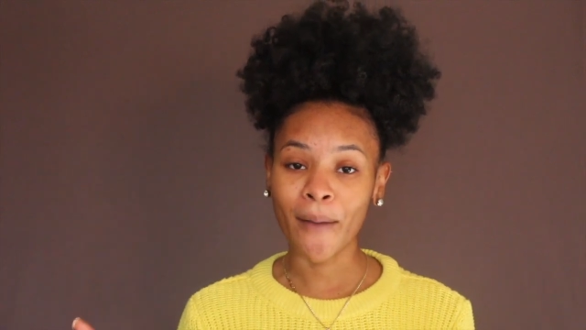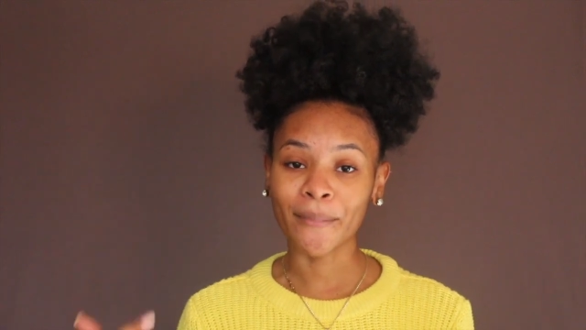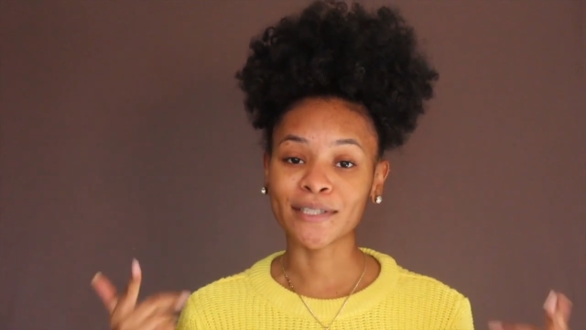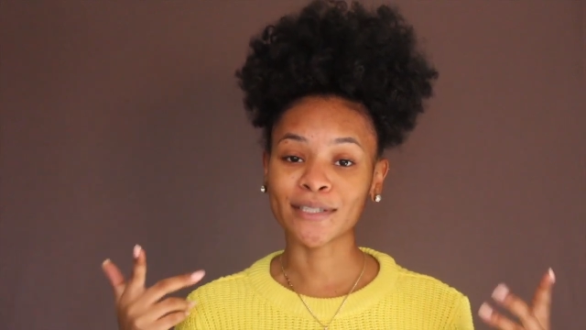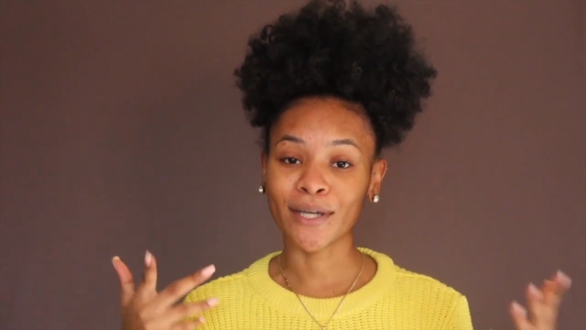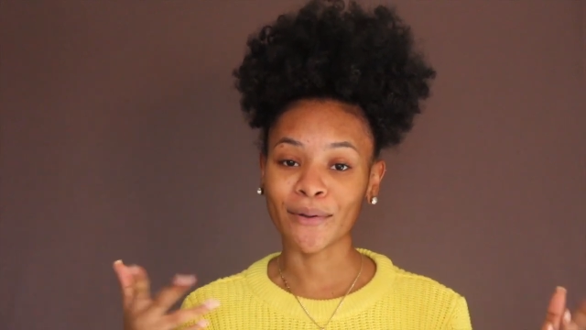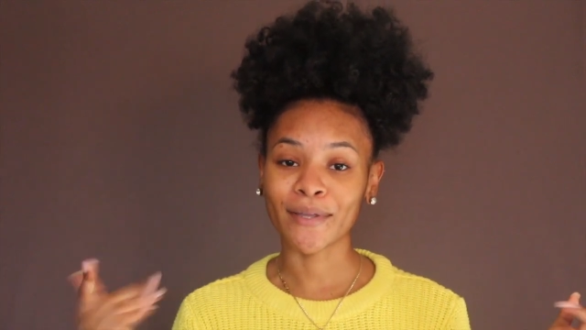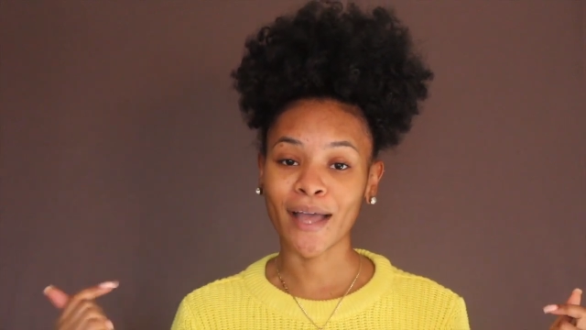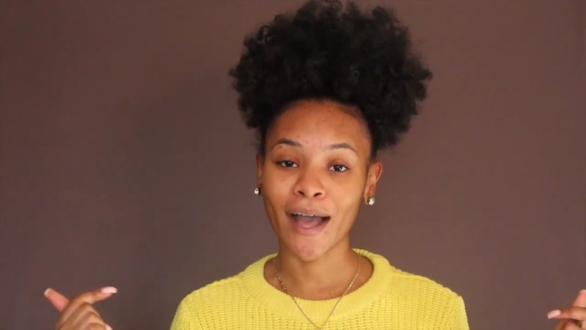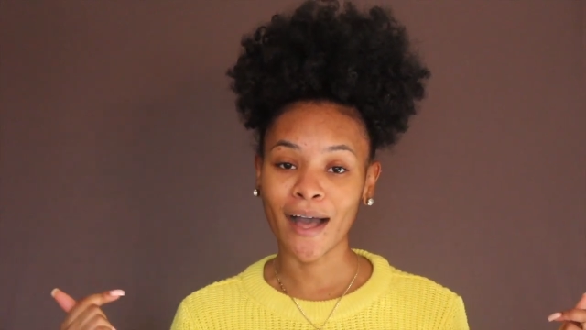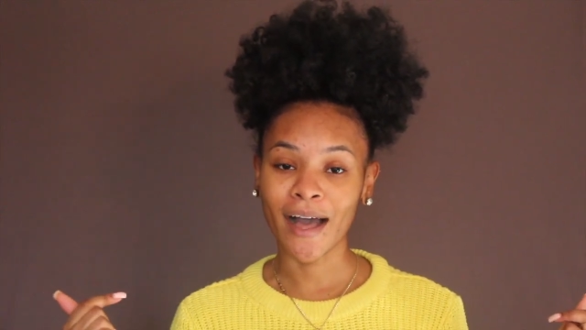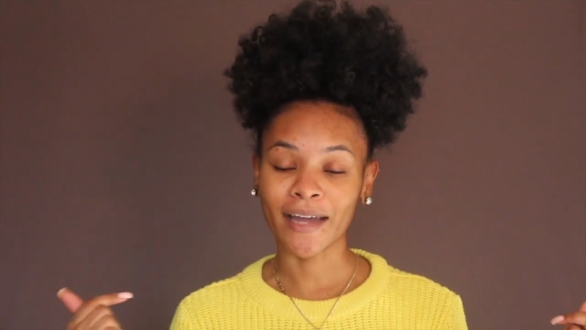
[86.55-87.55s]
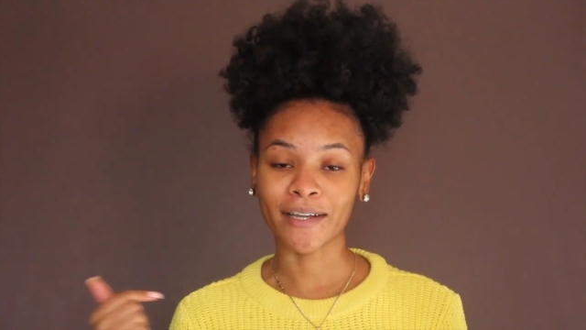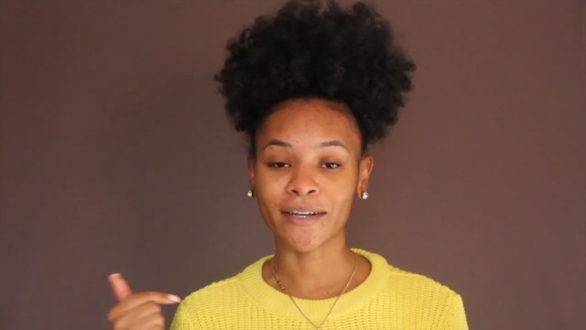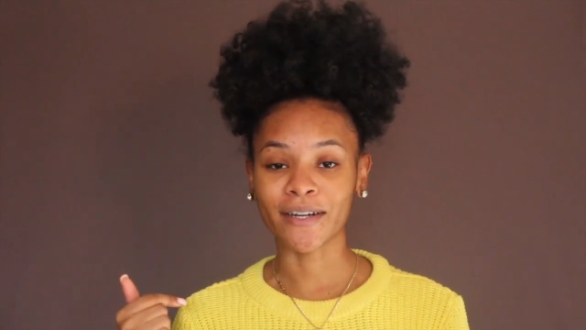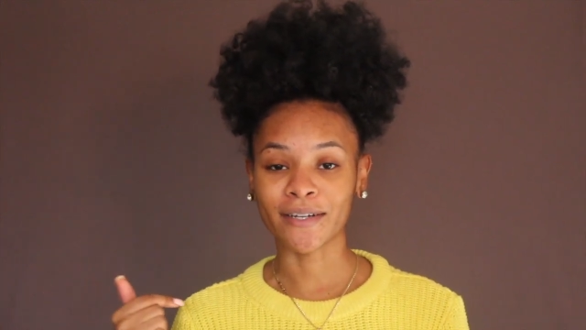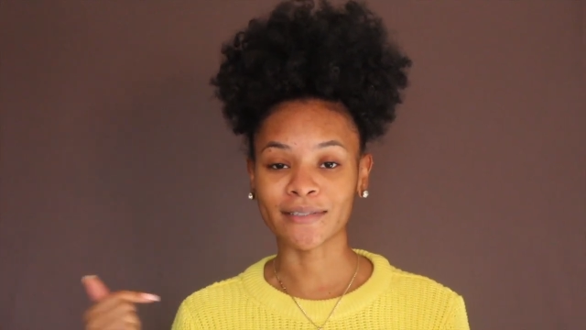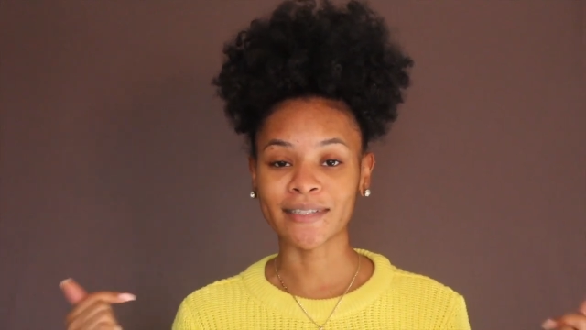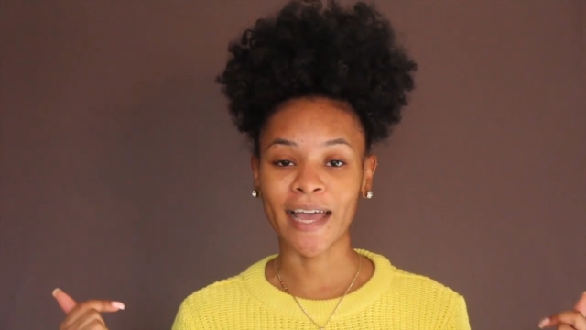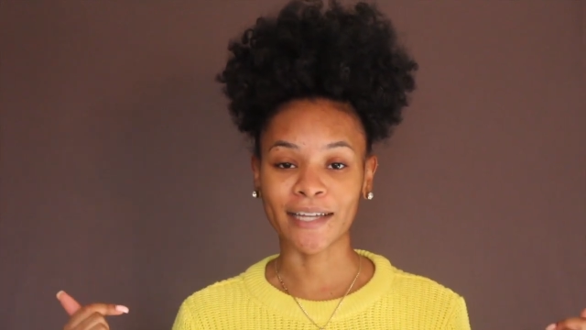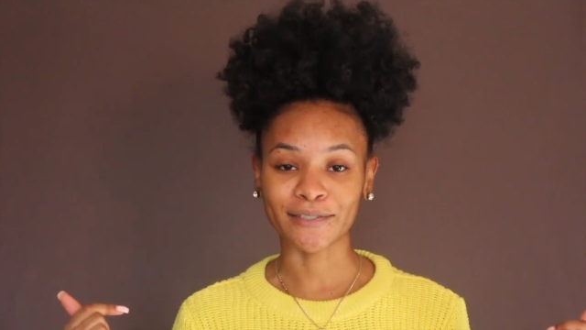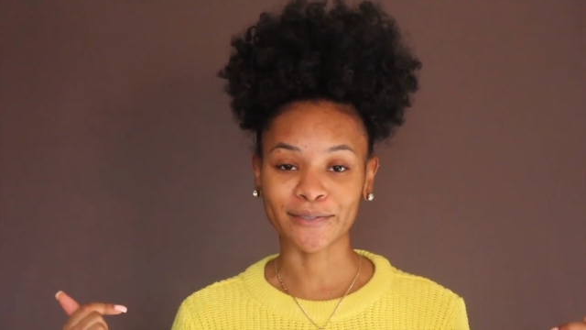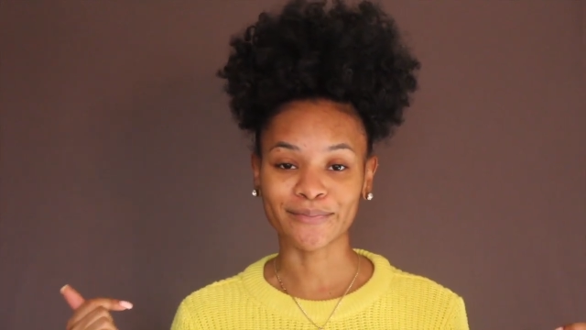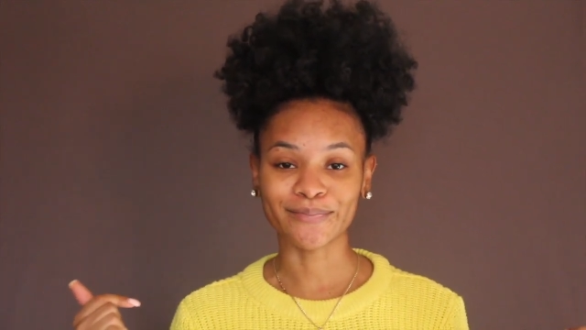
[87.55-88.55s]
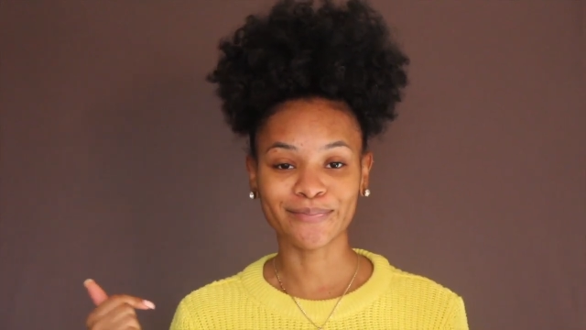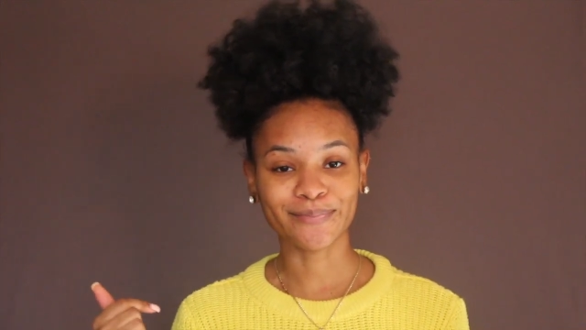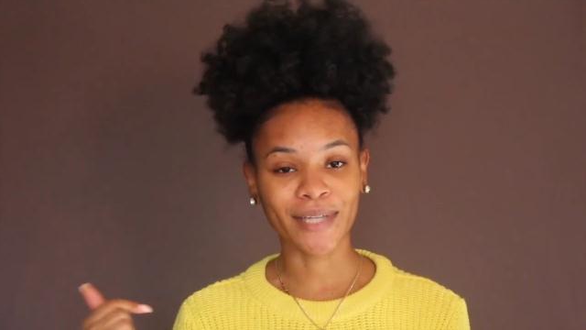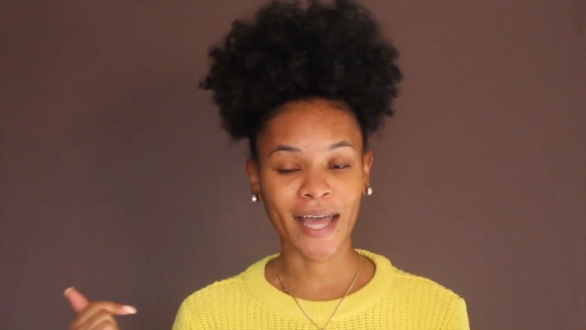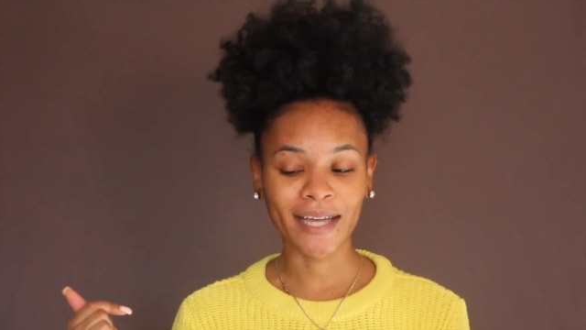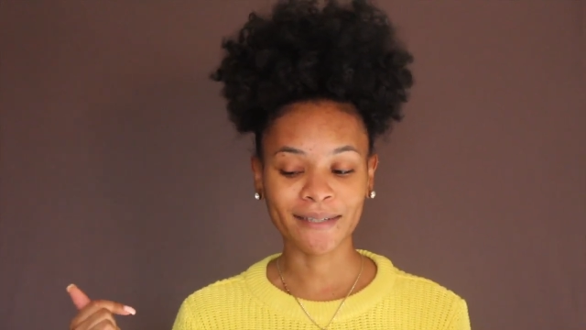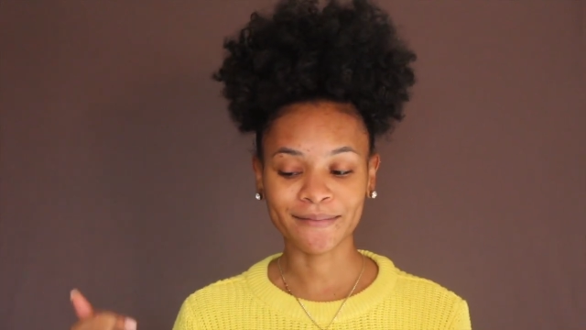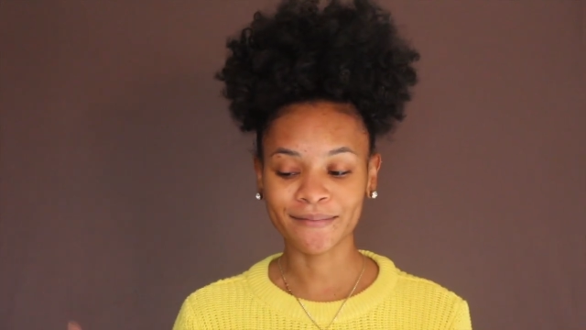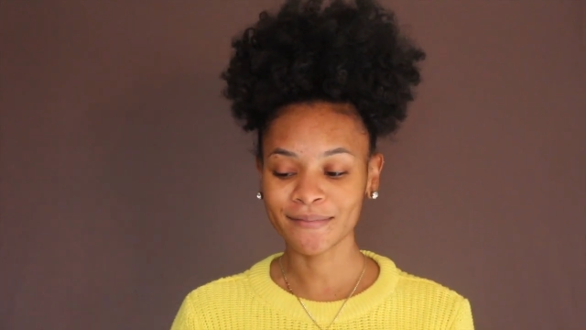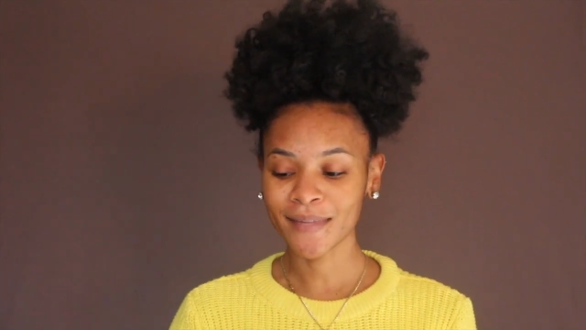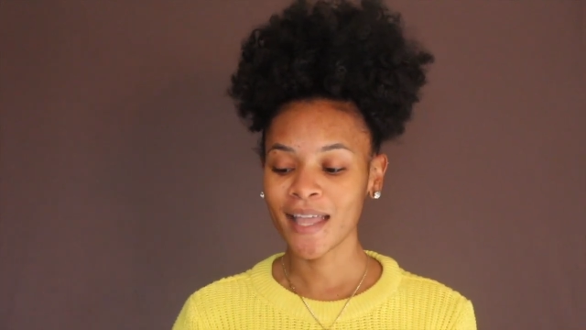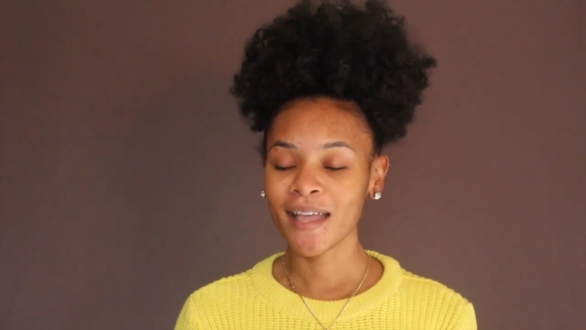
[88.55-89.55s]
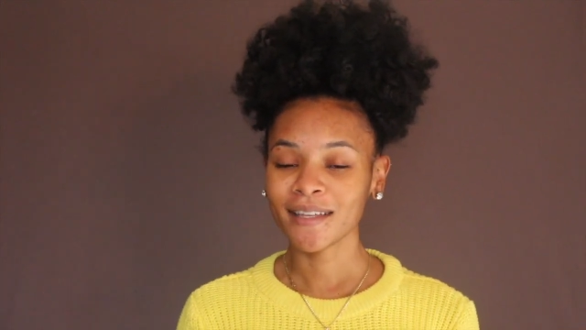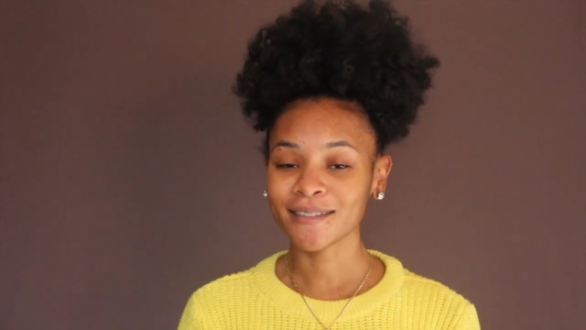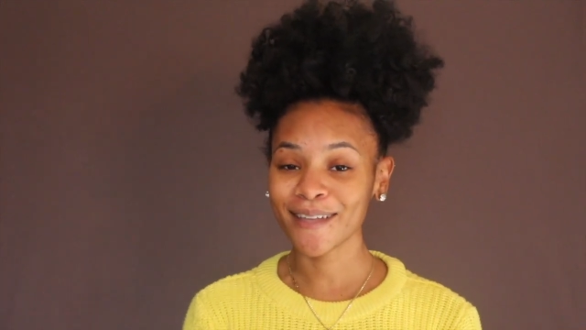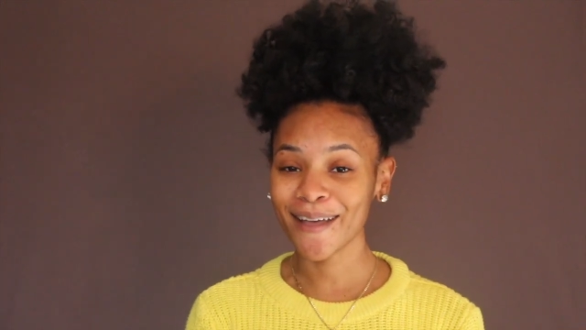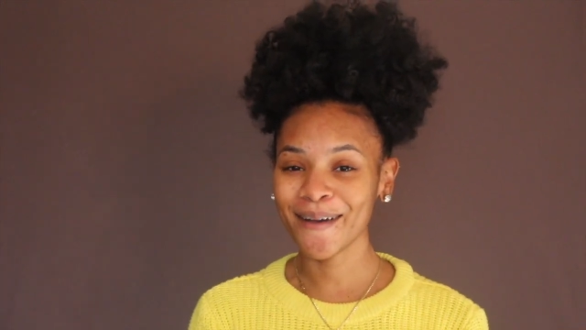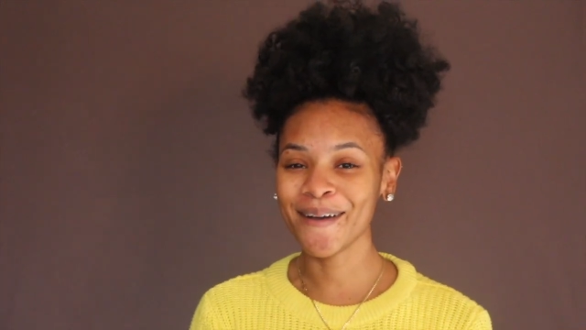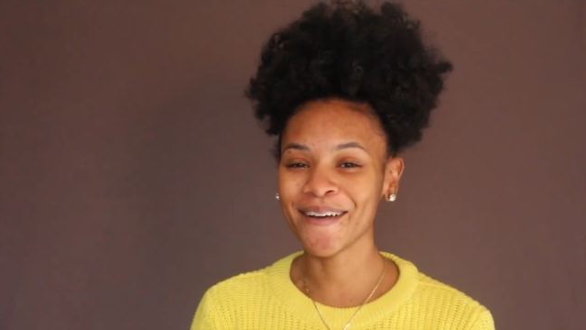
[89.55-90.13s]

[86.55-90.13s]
I'ma show y'all how the girls natural. Okay? So